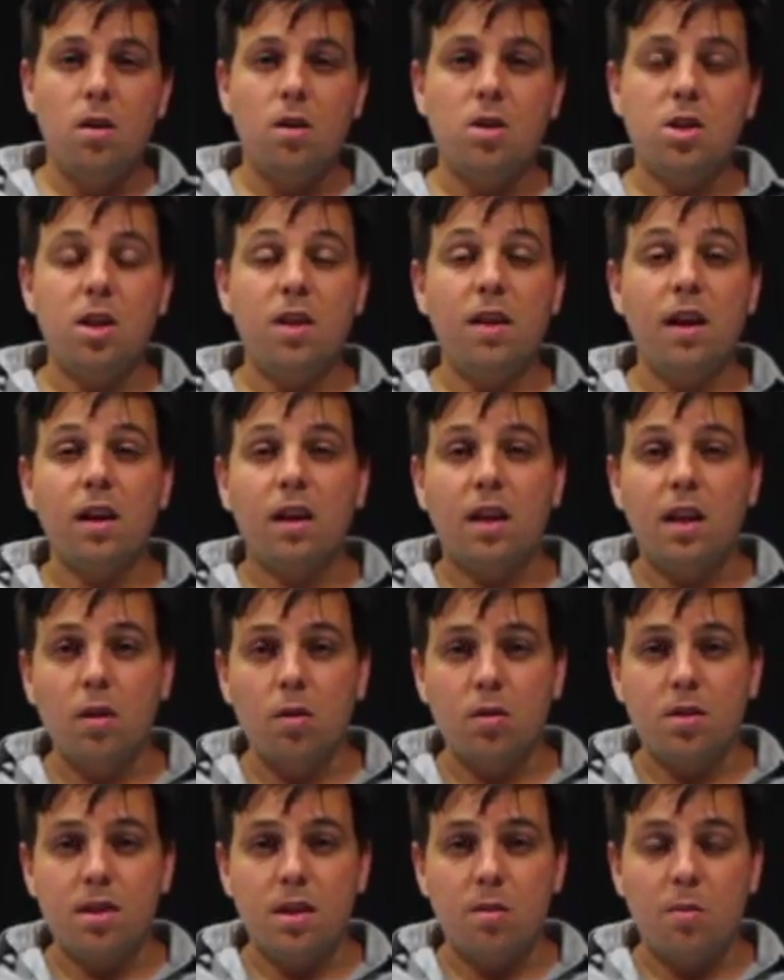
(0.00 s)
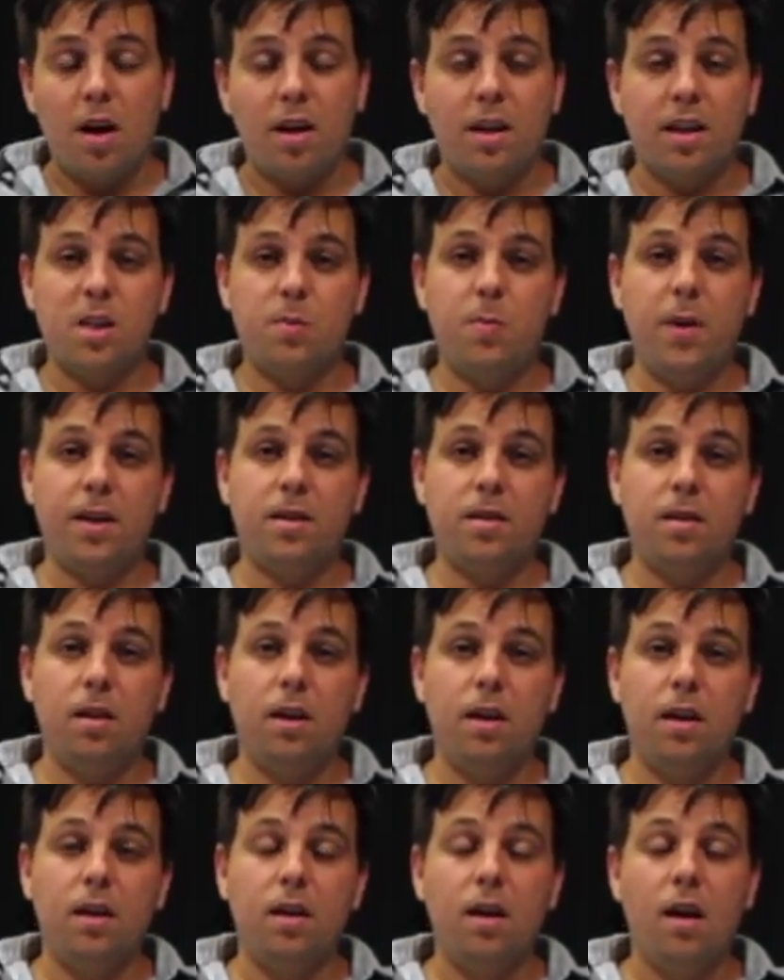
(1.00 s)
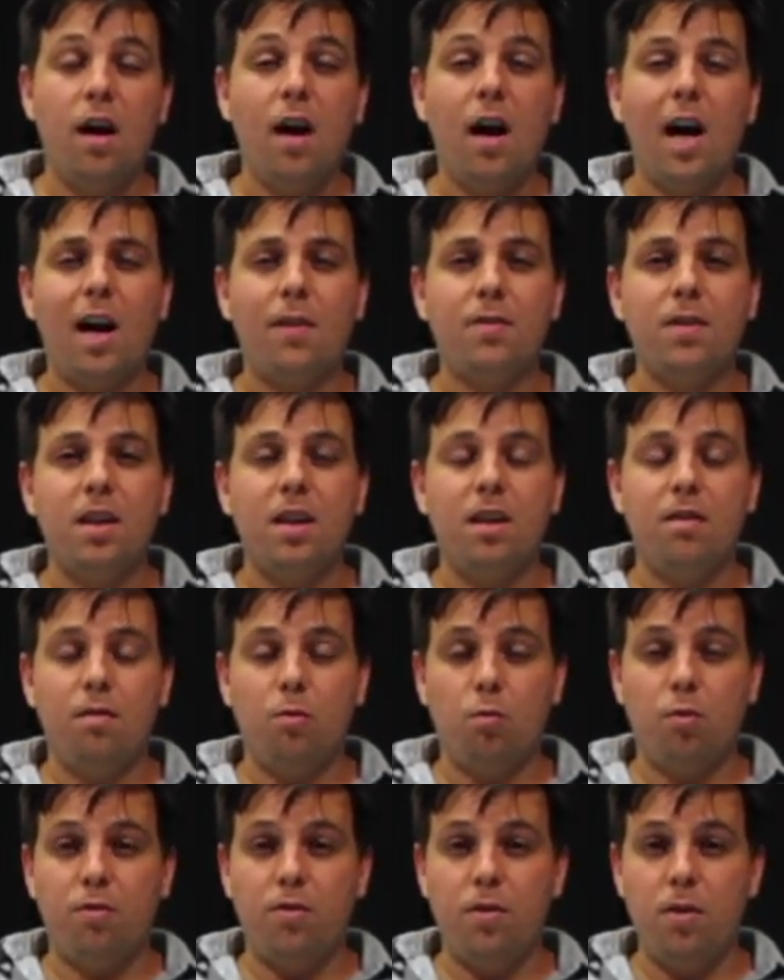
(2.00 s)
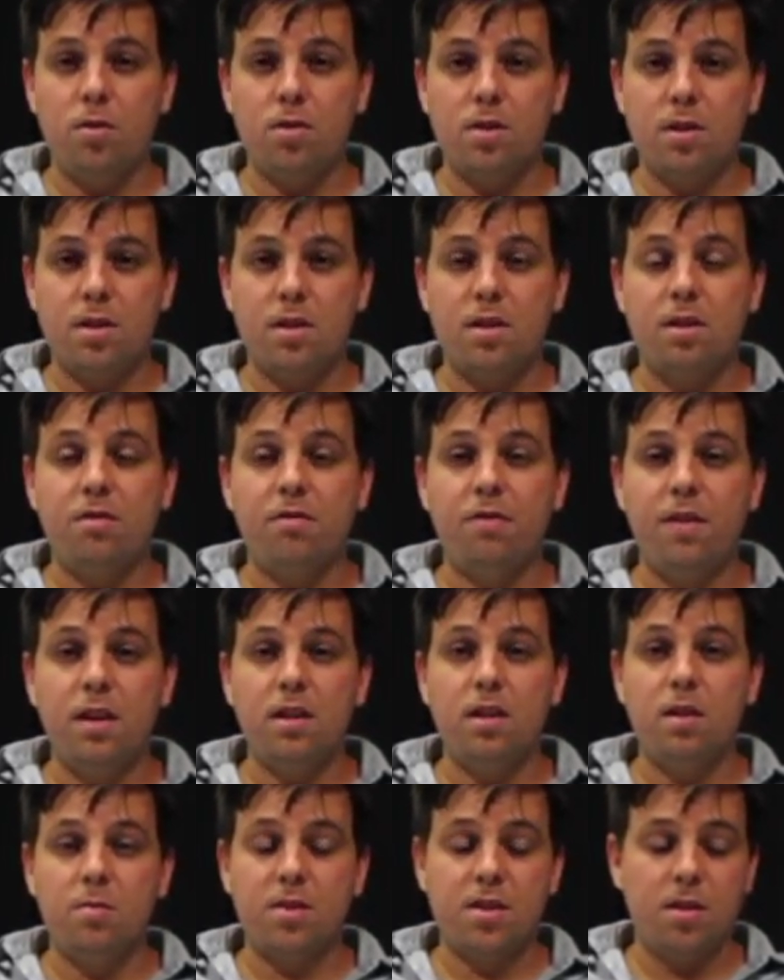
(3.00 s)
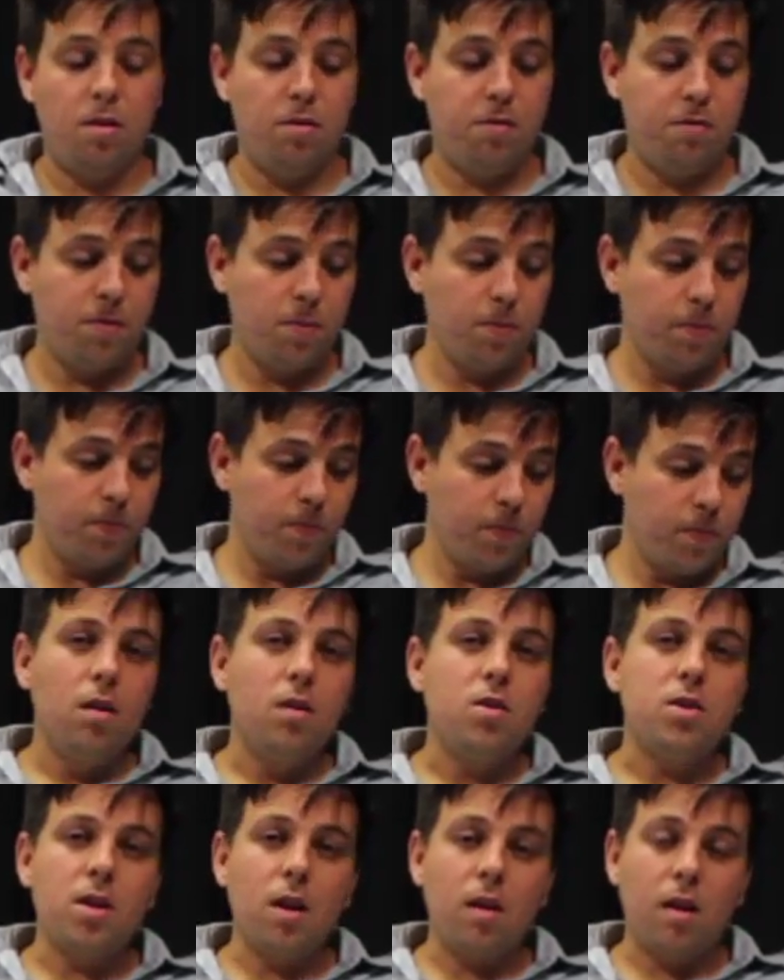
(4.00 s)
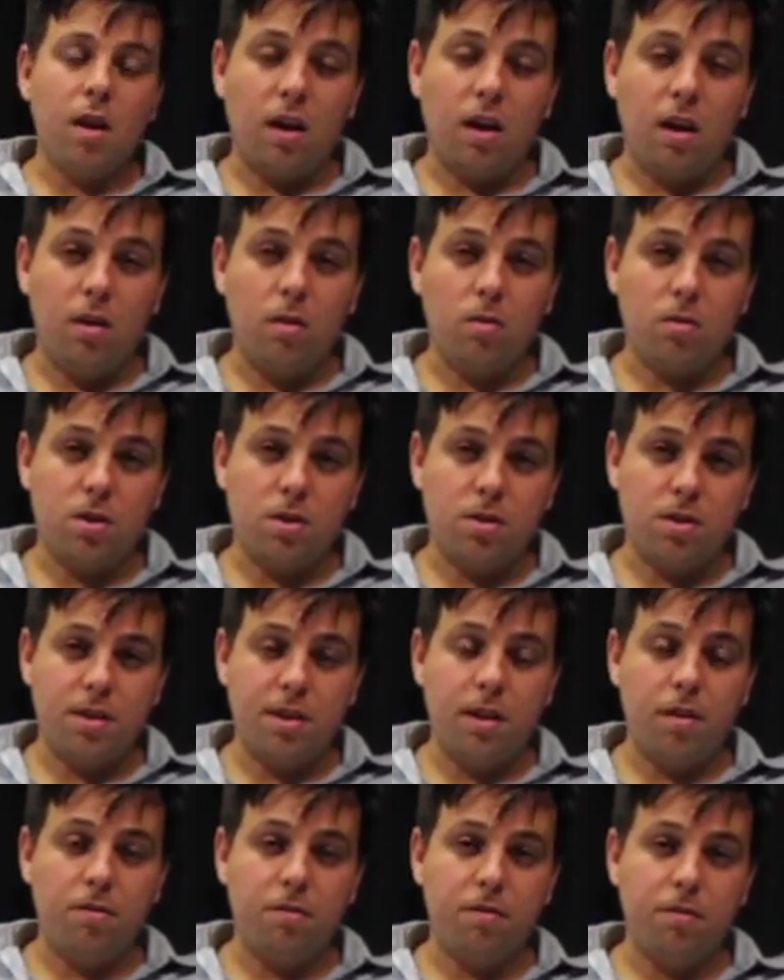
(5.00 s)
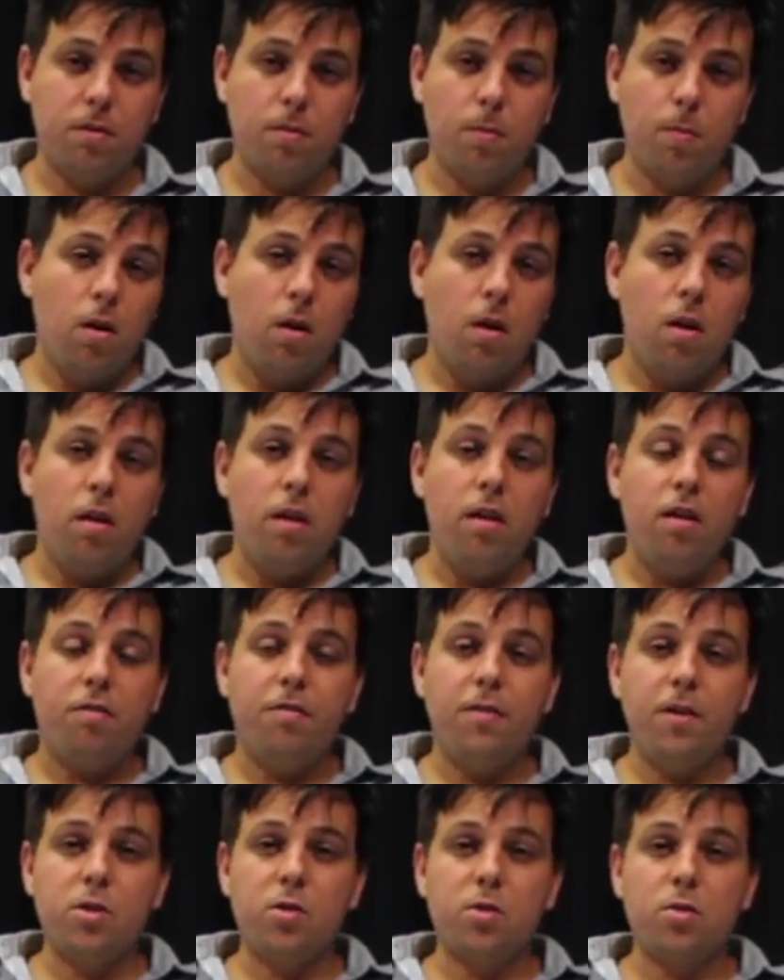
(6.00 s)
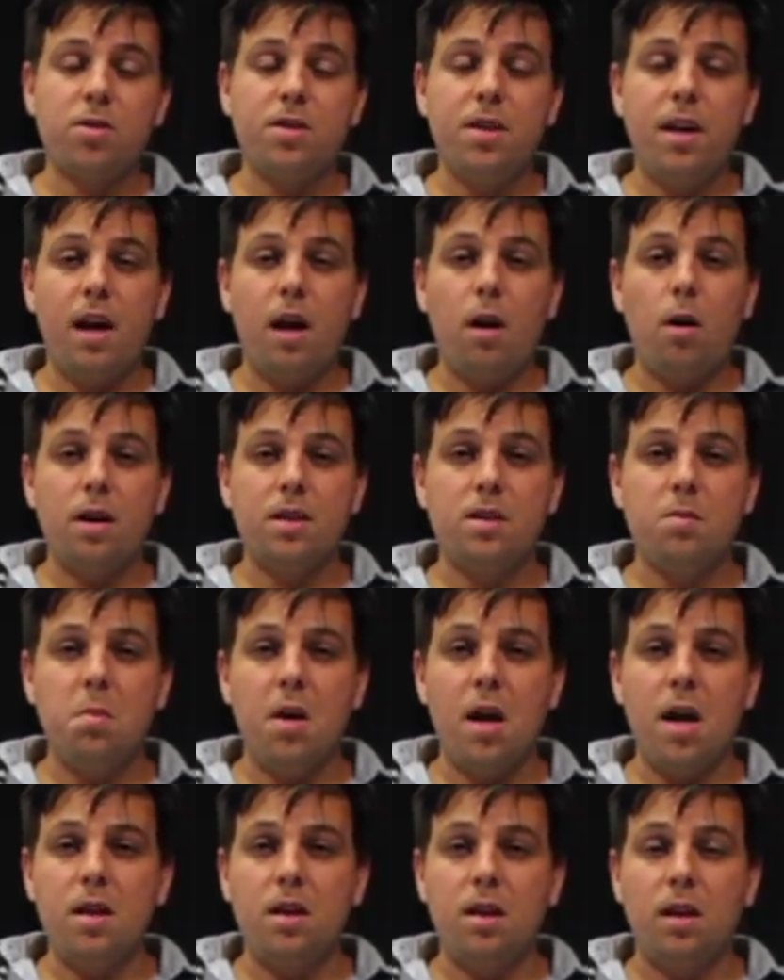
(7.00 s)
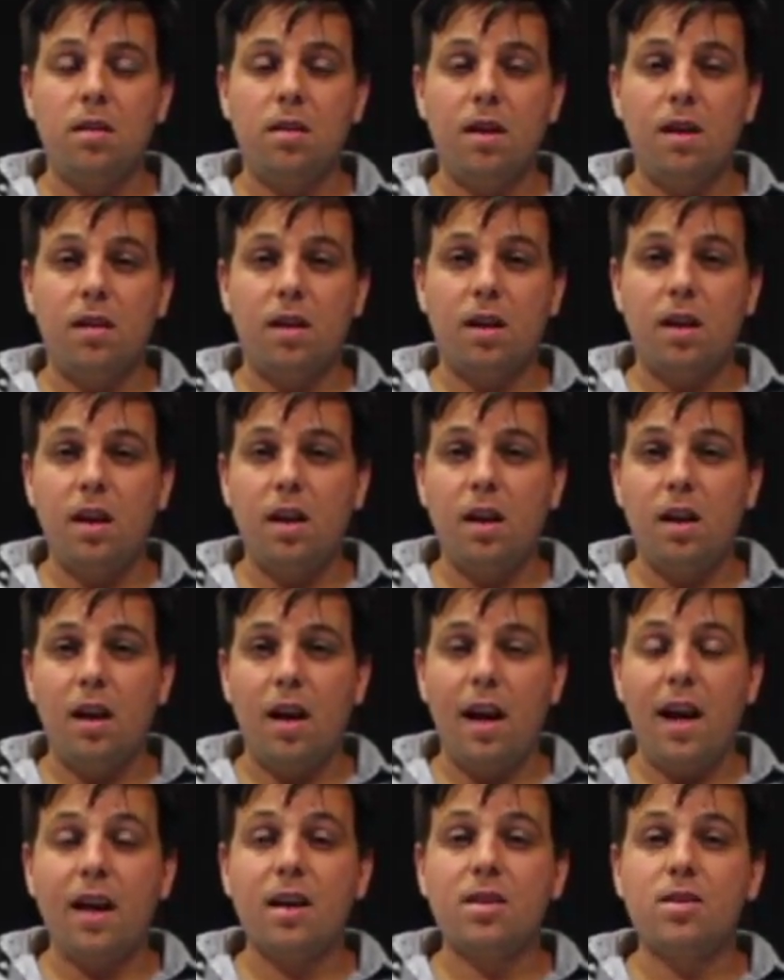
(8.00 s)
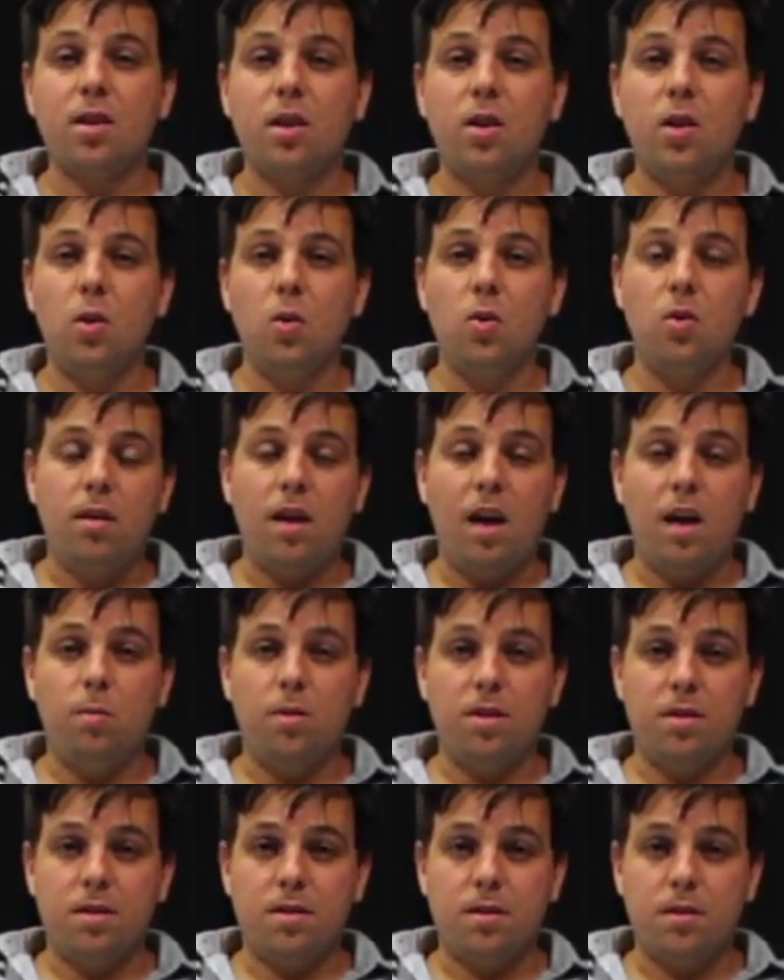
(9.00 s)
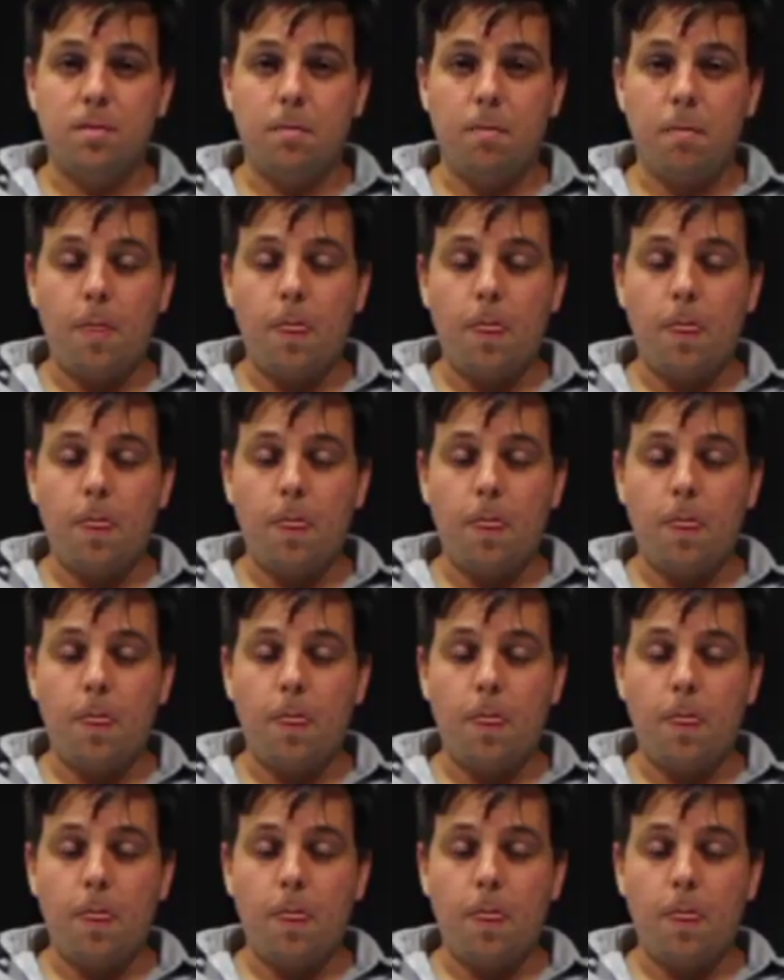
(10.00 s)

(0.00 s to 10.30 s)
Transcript: She then kills him unexpectedly after he refuses to defend himself. She kills herself. The officials now are demanding that the king execute Nameless.